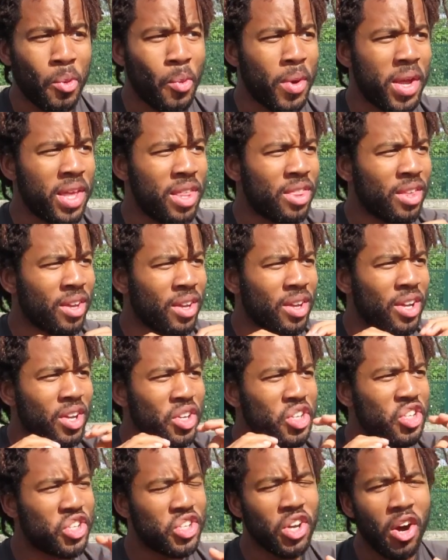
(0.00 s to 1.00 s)
with
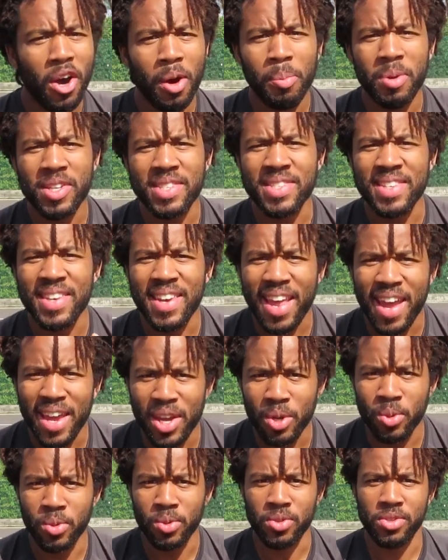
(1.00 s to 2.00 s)
sharp as
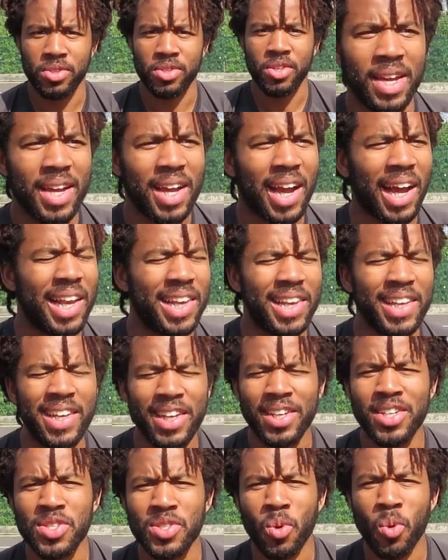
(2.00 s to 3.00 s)
nails,
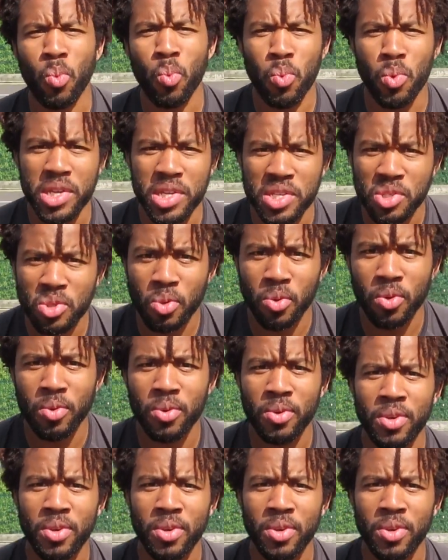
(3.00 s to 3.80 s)
clean as a whistle